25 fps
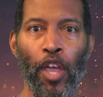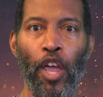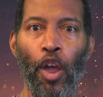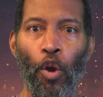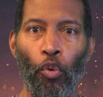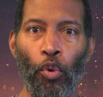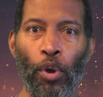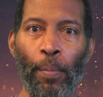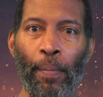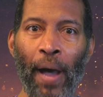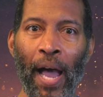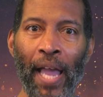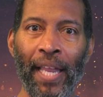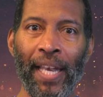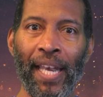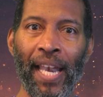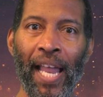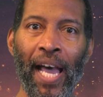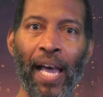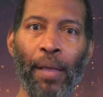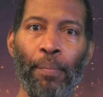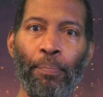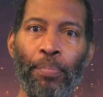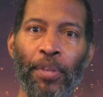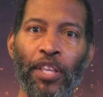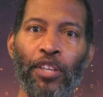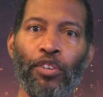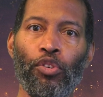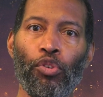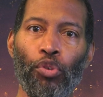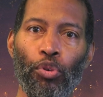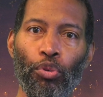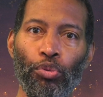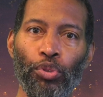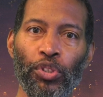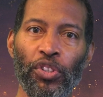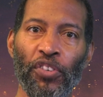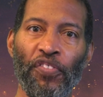We might not be
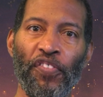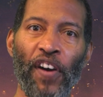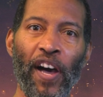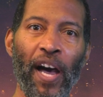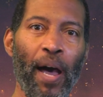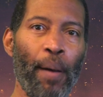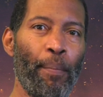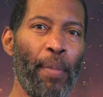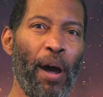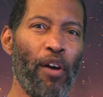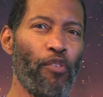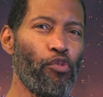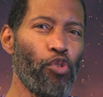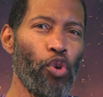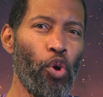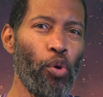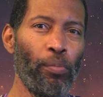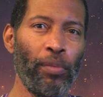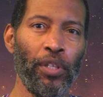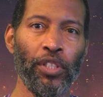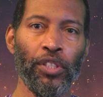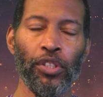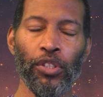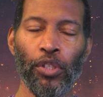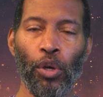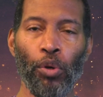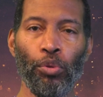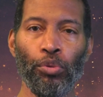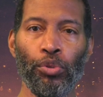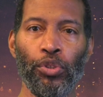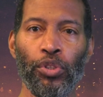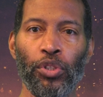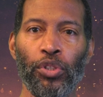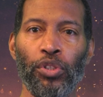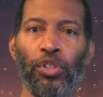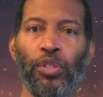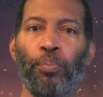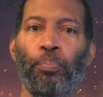crucified by Roman
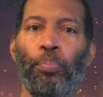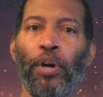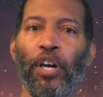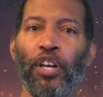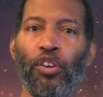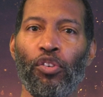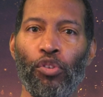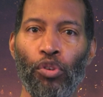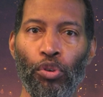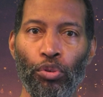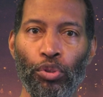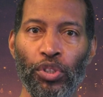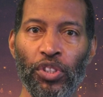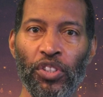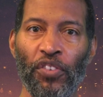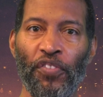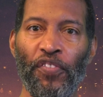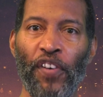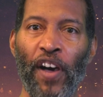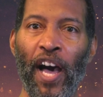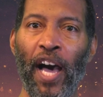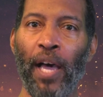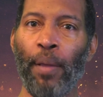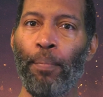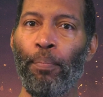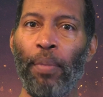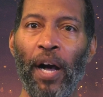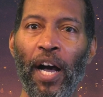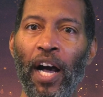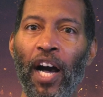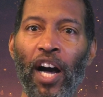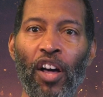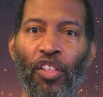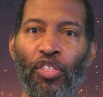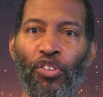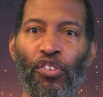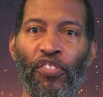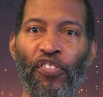soldiers, but crucified by
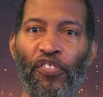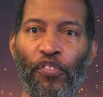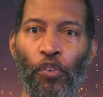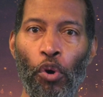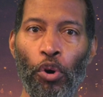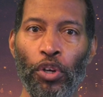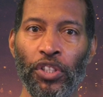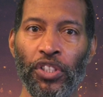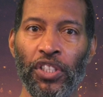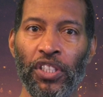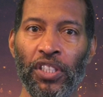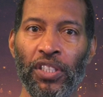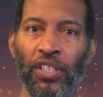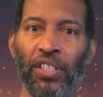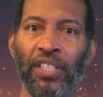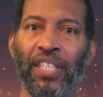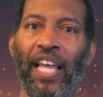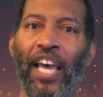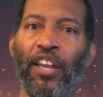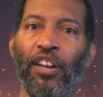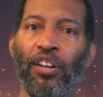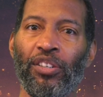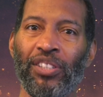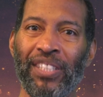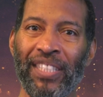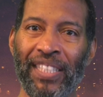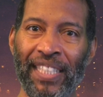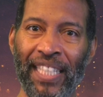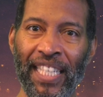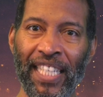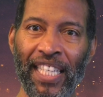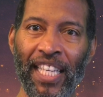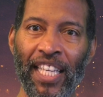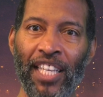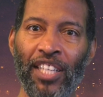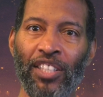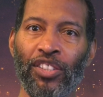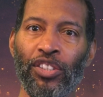other forces that are
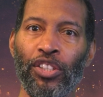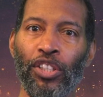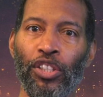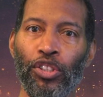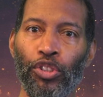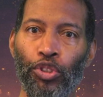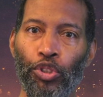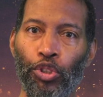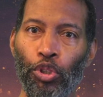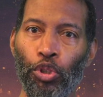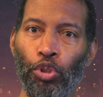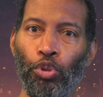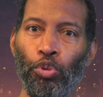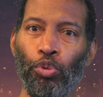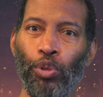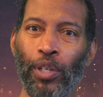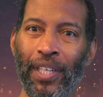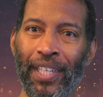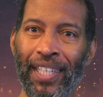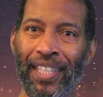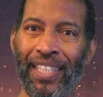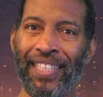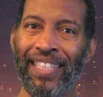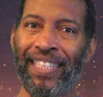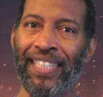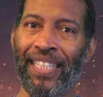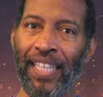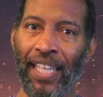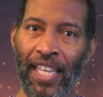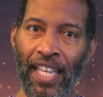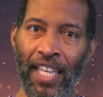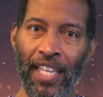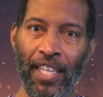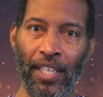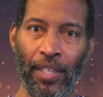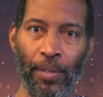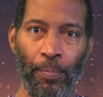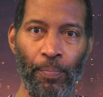seeking to do us
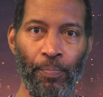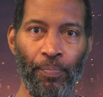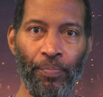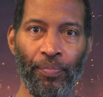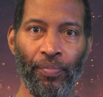in.